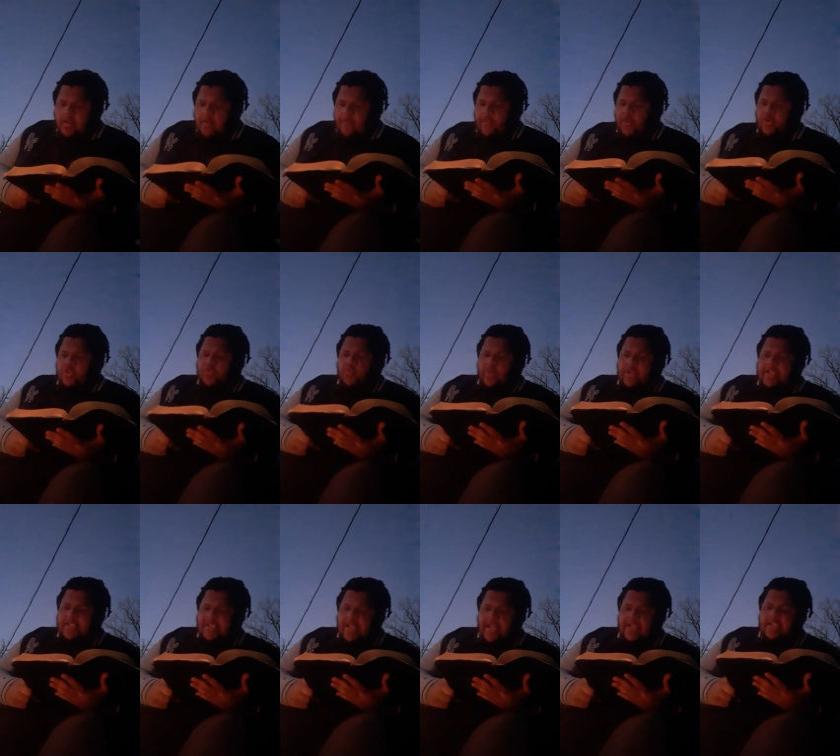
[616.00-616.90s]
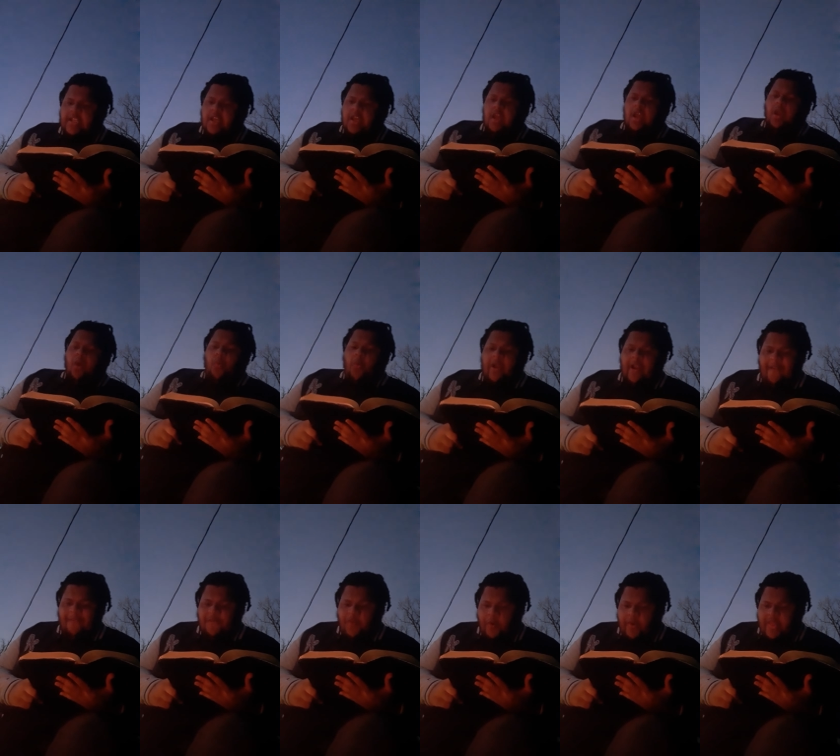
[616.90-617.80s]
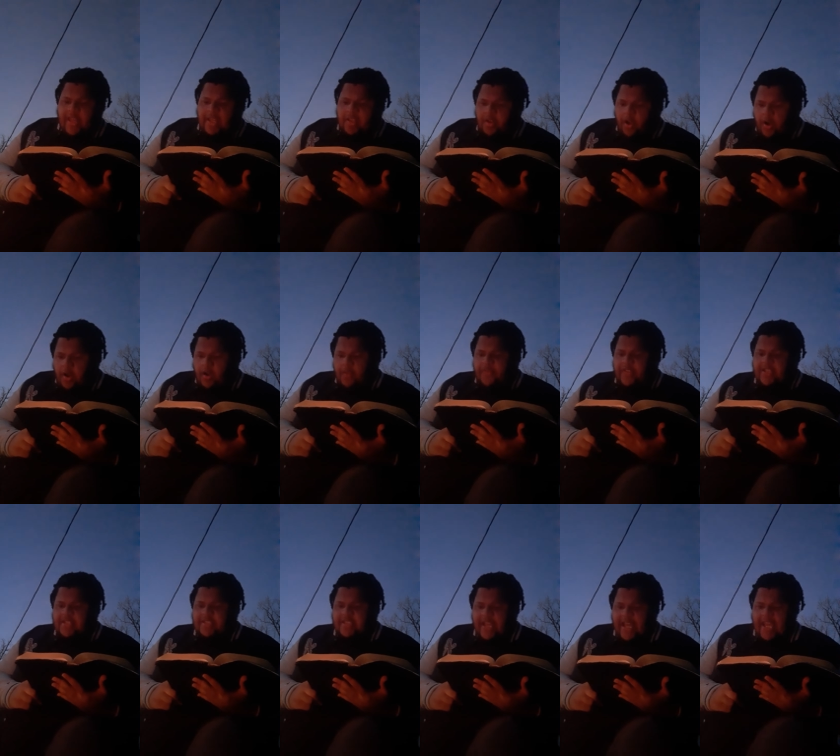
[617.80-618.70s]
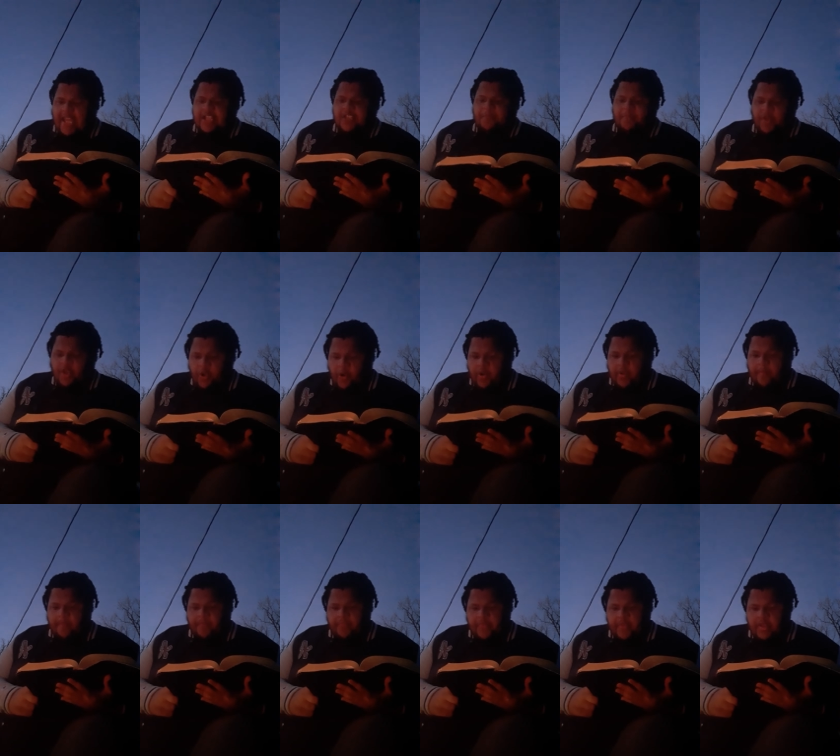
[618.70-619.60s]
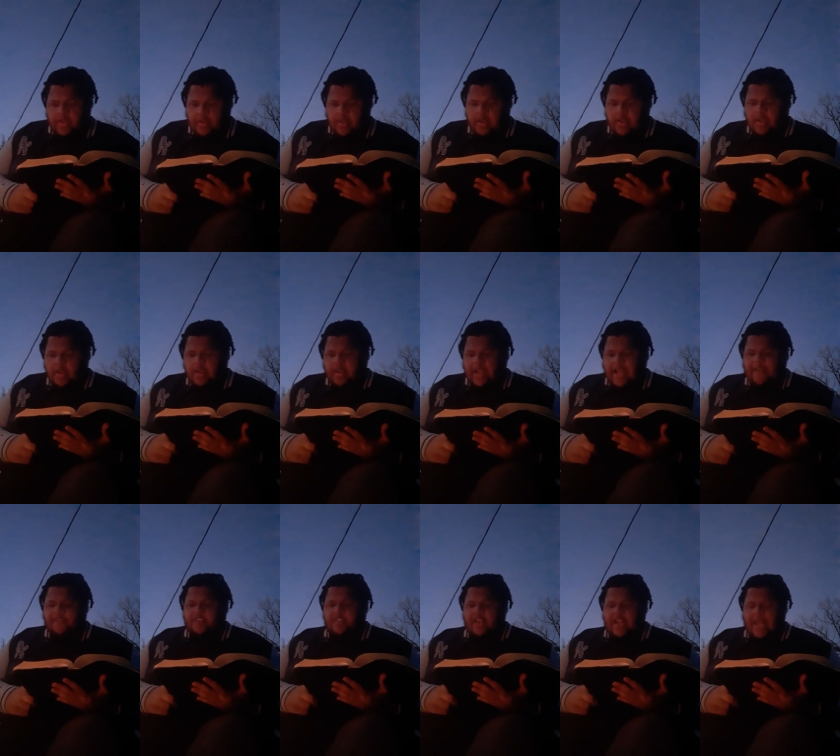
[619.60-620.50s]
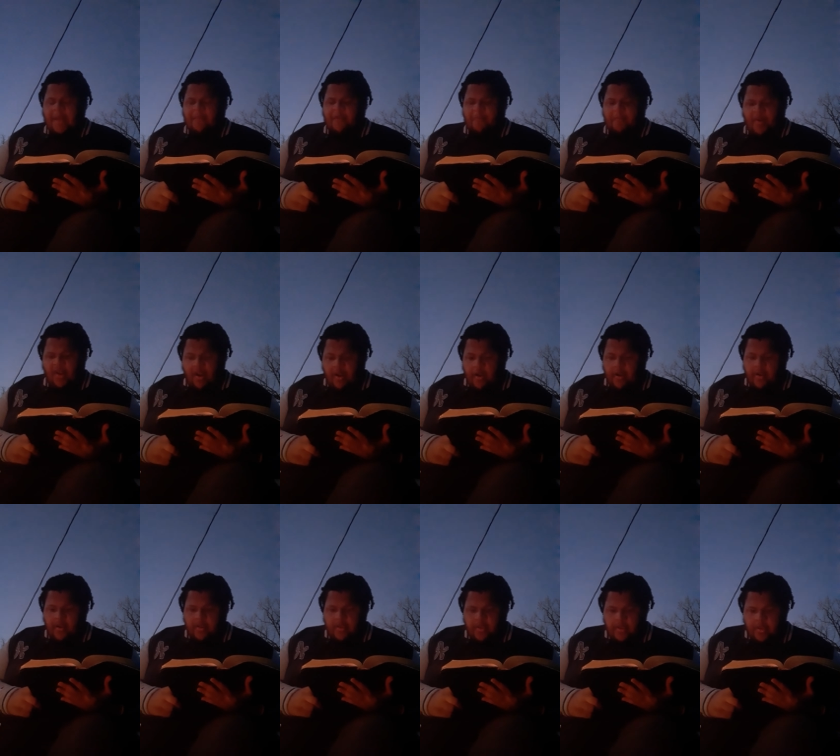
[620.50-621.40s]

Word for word: Verse 26 Wherefore they call these days Purim, after the name of Pur.